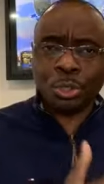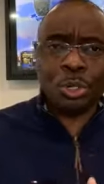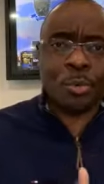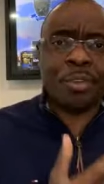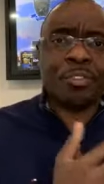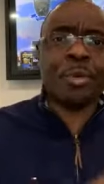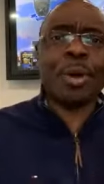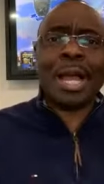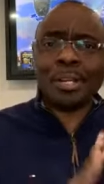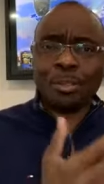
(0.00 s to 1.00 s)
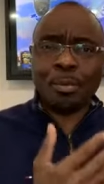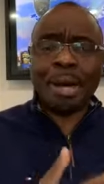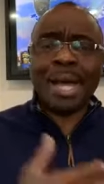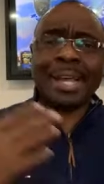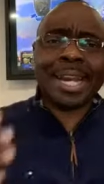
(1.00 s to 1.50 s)
do your review, I do
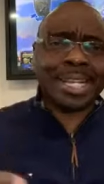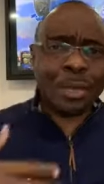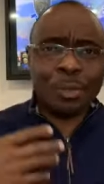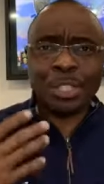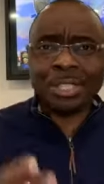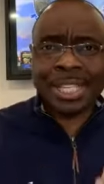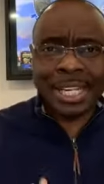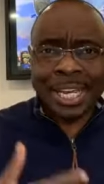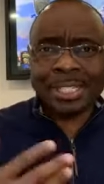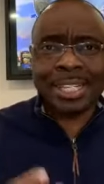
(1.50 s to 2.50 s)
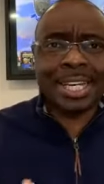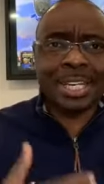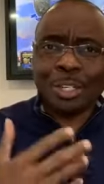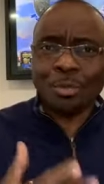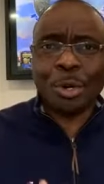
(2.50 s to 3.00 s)
mine, and then we just engage
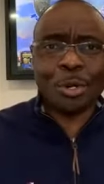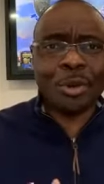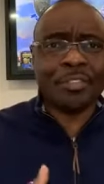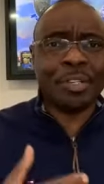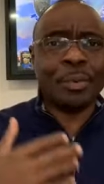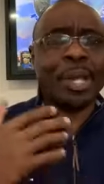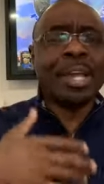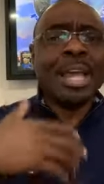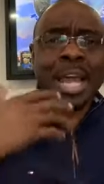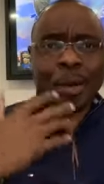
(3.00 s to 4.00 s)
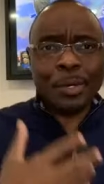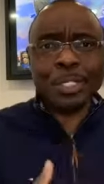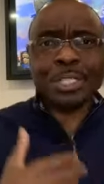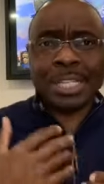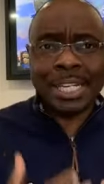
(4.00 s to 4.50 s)
together. Good morning, Refilwe. And we
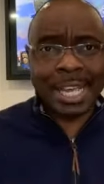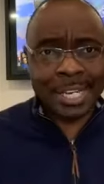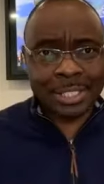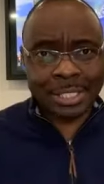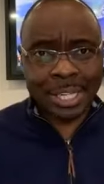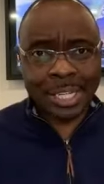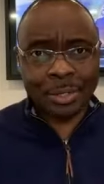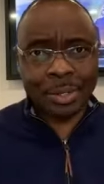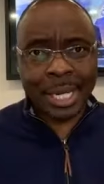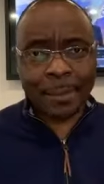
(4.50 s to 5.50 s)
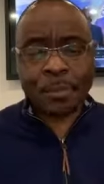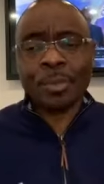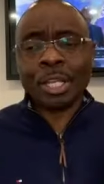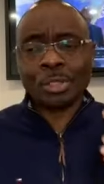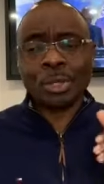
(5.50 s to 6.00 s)
just engage together, okay?
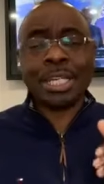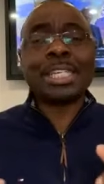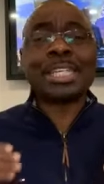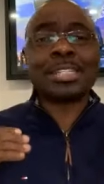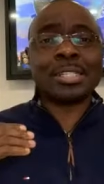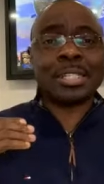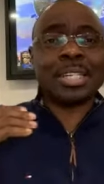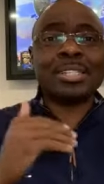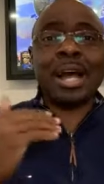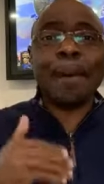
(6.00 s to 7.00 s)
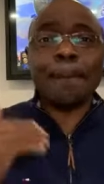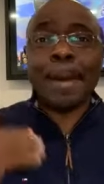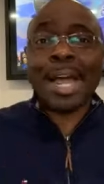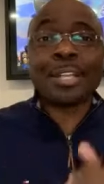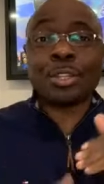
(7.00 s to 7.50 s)
So this is these are
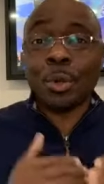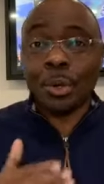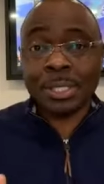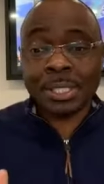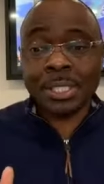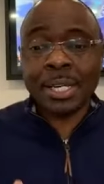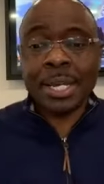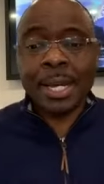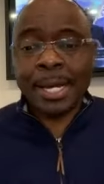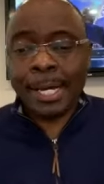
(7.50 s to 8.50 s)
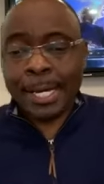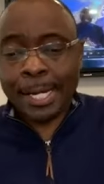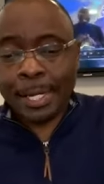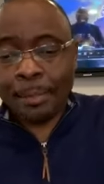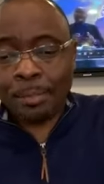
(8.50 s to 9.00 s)
my thoughts
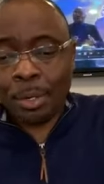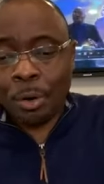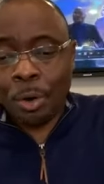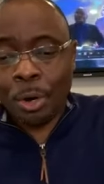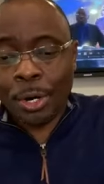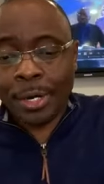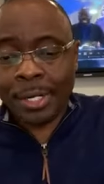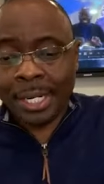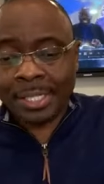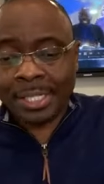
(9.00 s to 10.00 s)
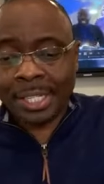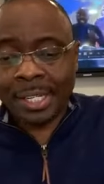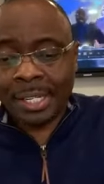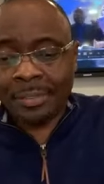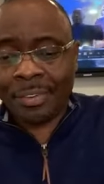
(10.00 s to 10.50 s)
um, on, let's
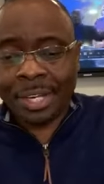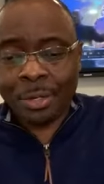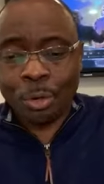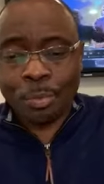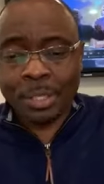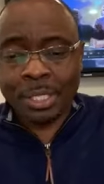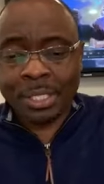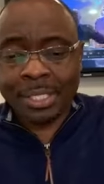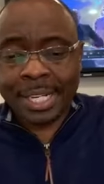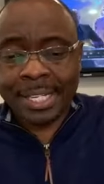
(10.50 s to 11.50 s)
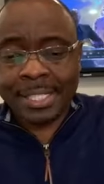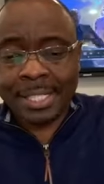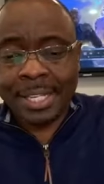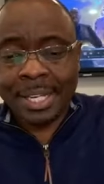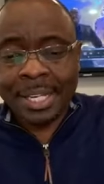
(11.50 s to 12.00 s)
see if I can open this
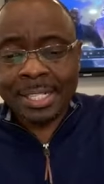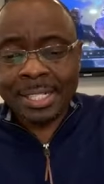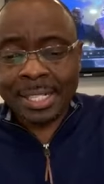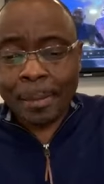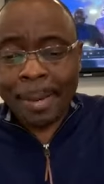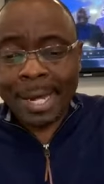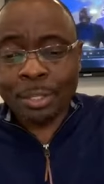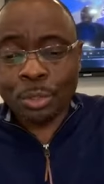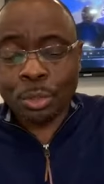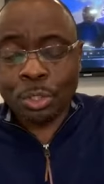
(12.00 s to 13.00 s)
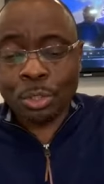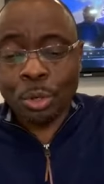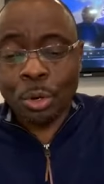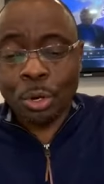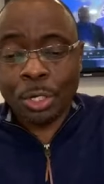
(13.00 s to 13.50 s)
nicely. These are my thoughts
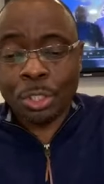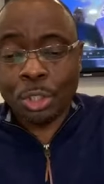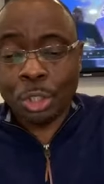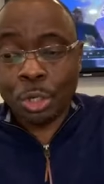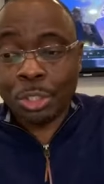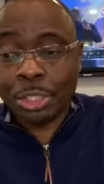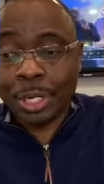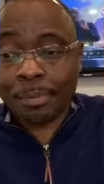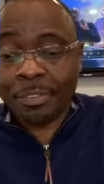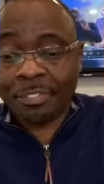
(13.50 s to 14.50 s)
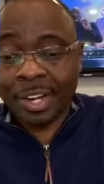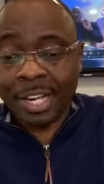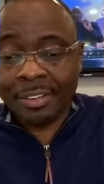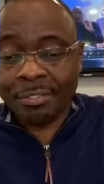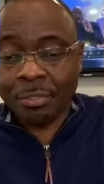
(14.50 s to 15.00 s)
on John chapter
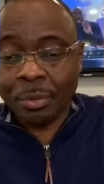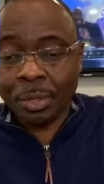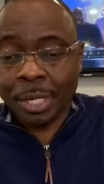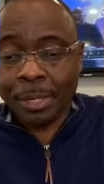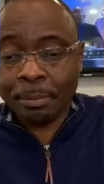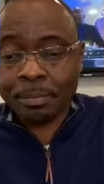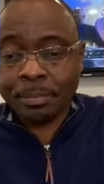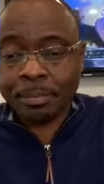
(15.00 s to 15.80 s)
5, okay?